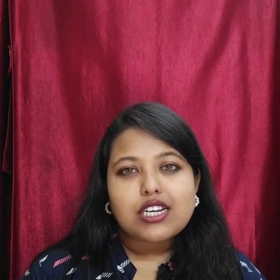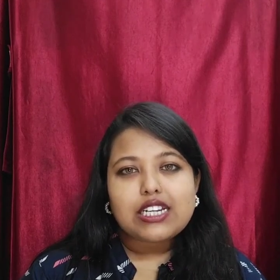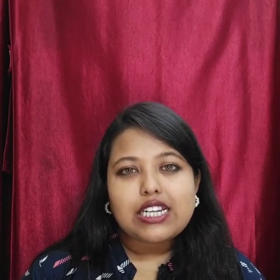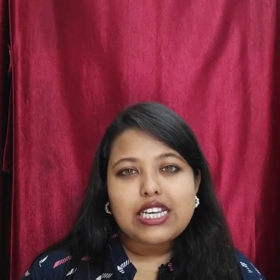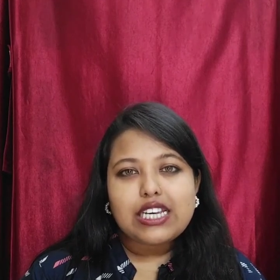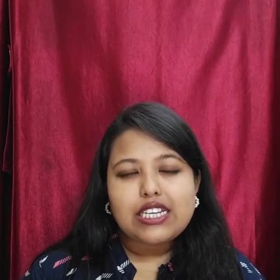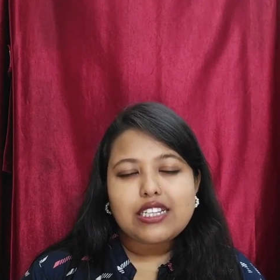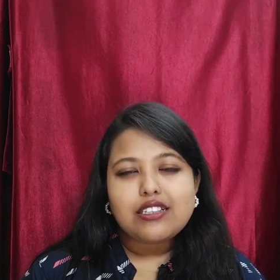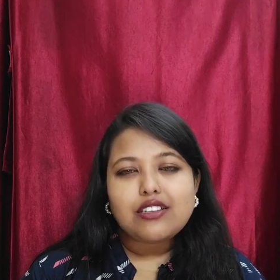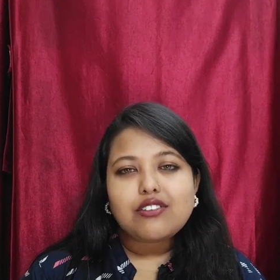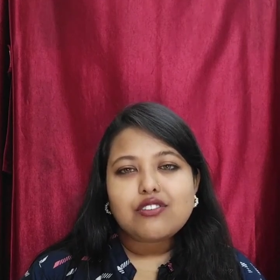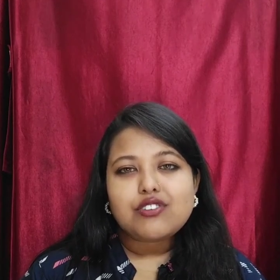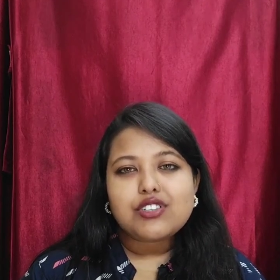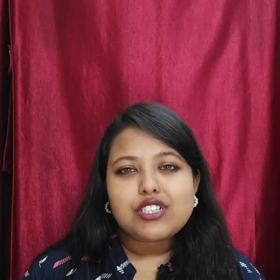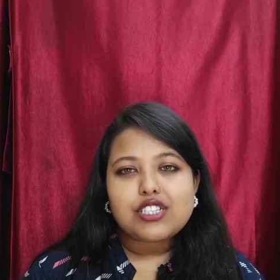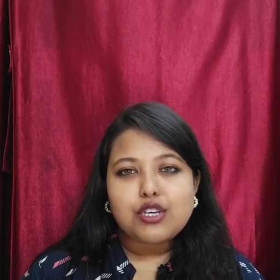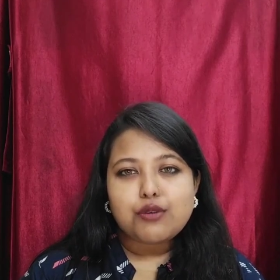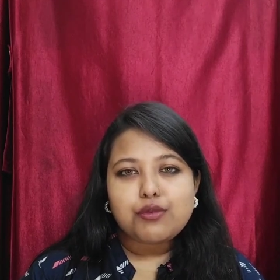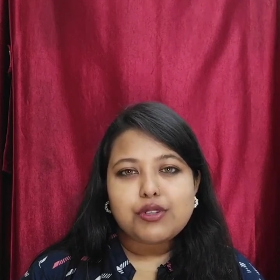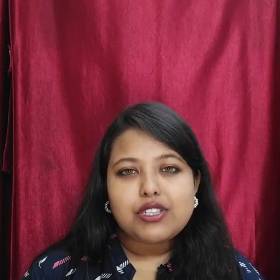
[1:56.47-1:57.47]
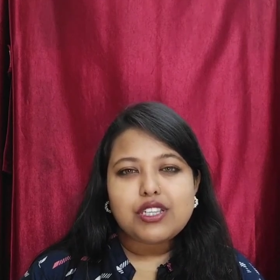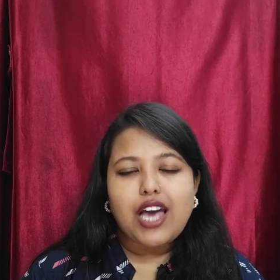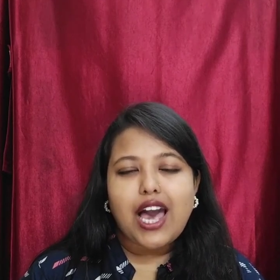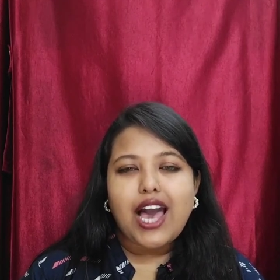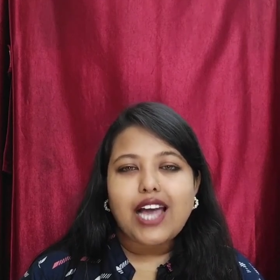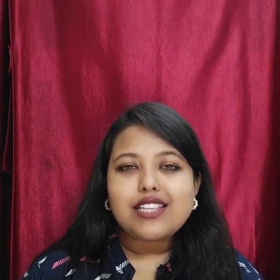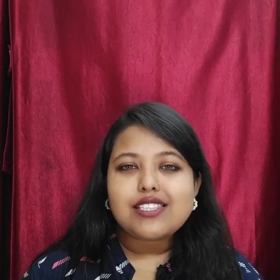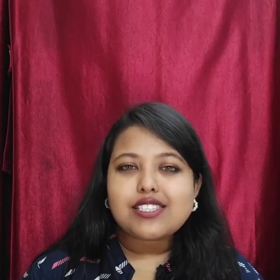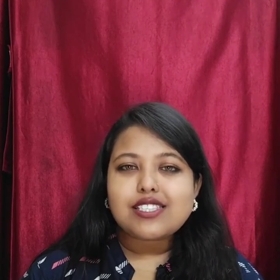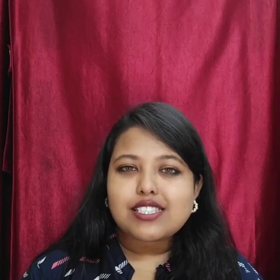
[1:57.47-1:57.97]
clean, readable
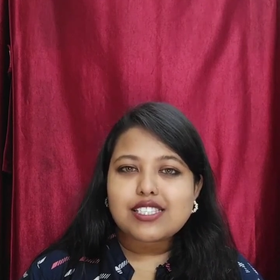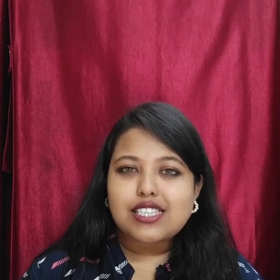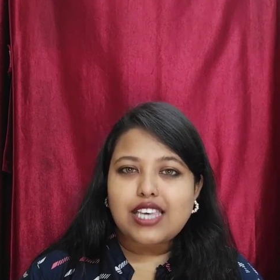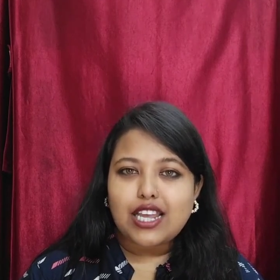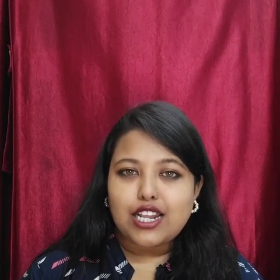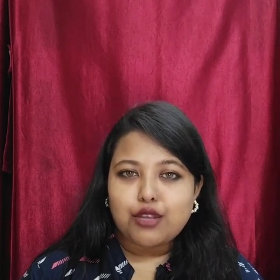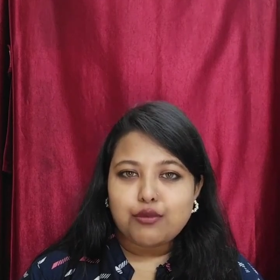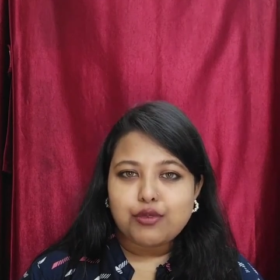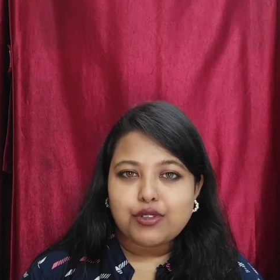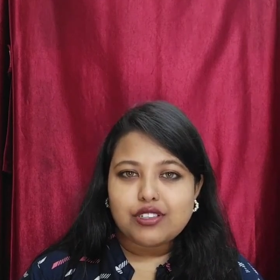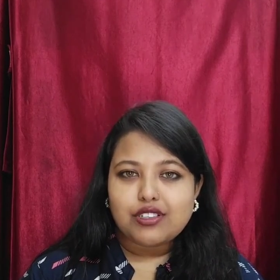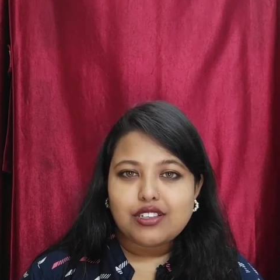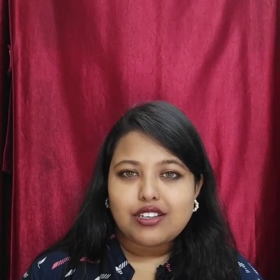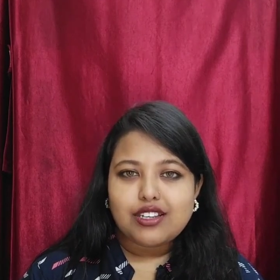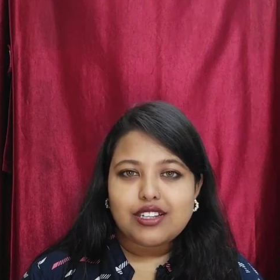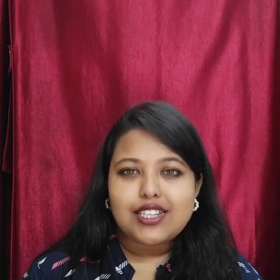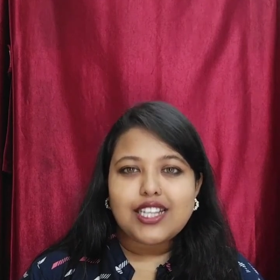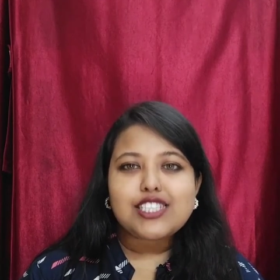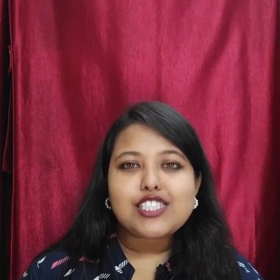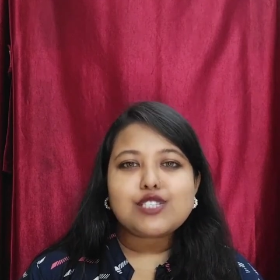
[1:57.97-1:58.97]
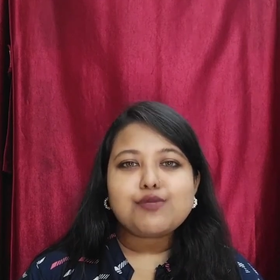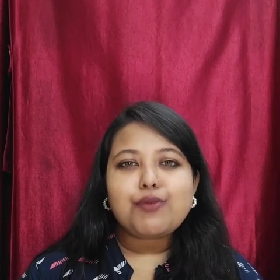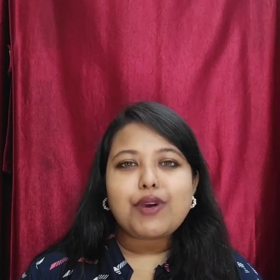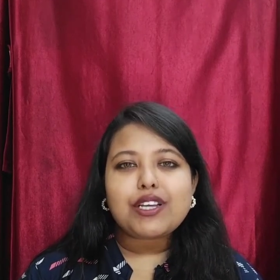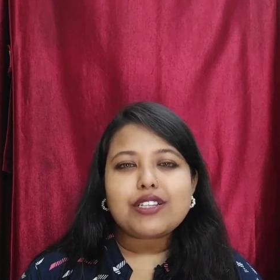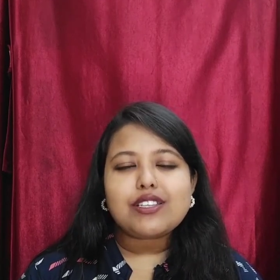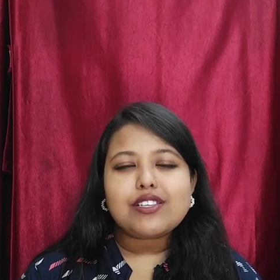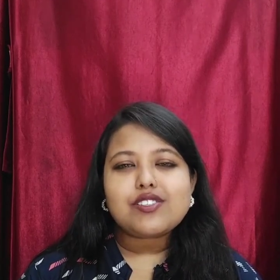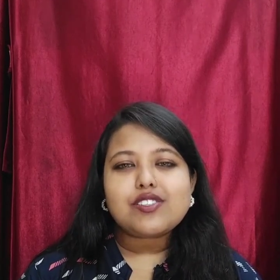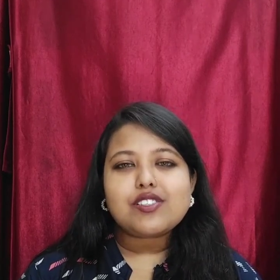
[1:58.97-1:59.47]
and scalable. Let's
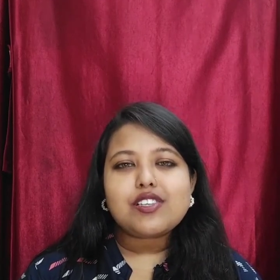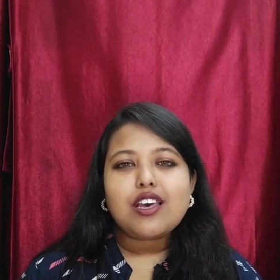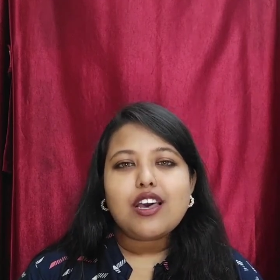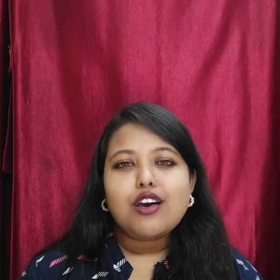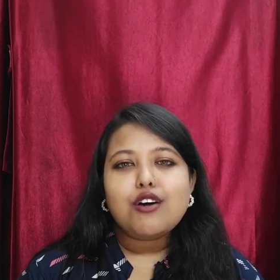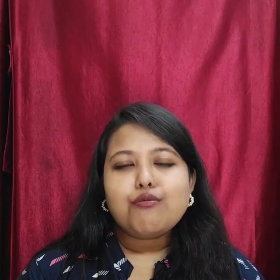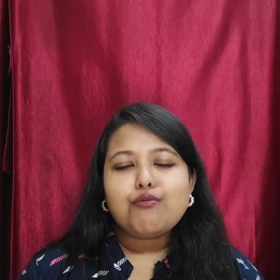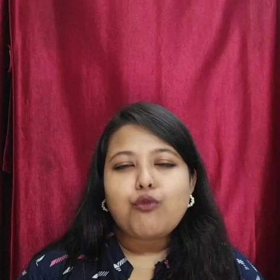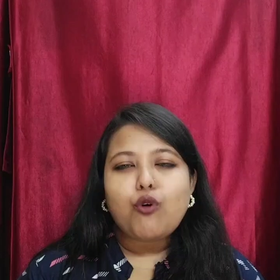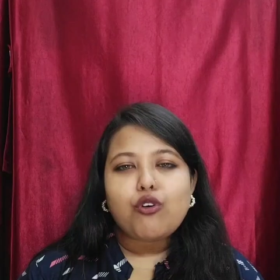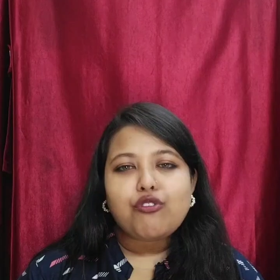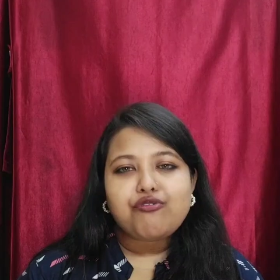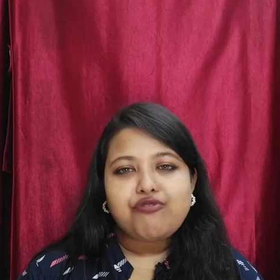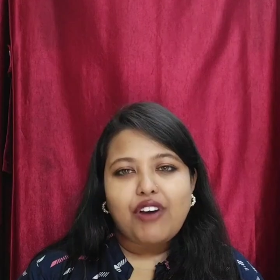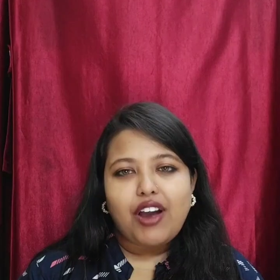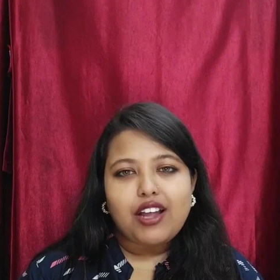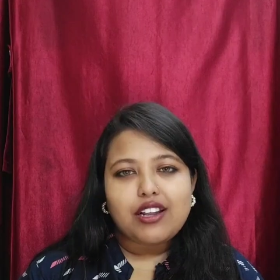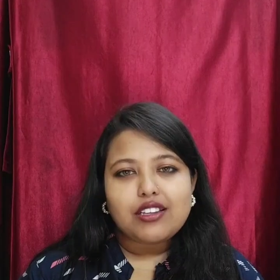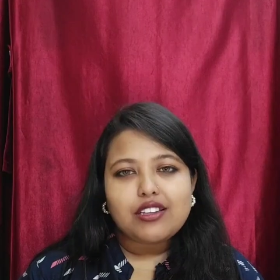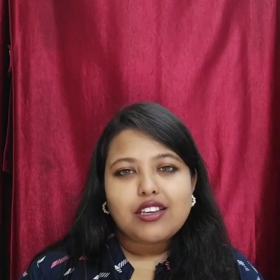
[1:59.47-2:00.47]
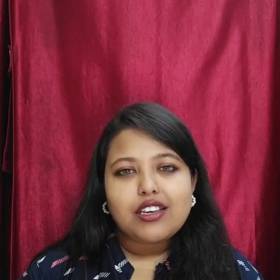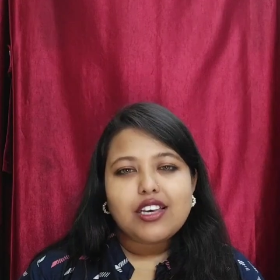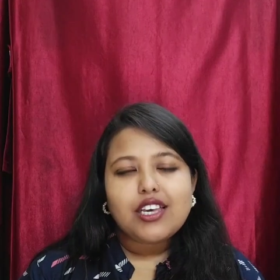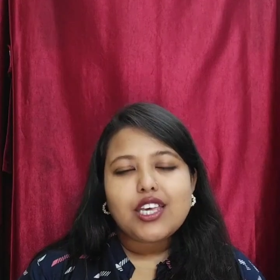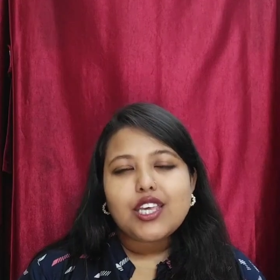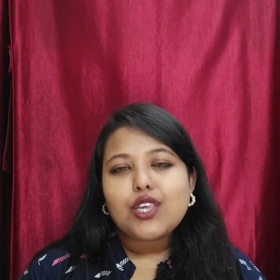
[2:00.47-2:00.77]
make this more fun.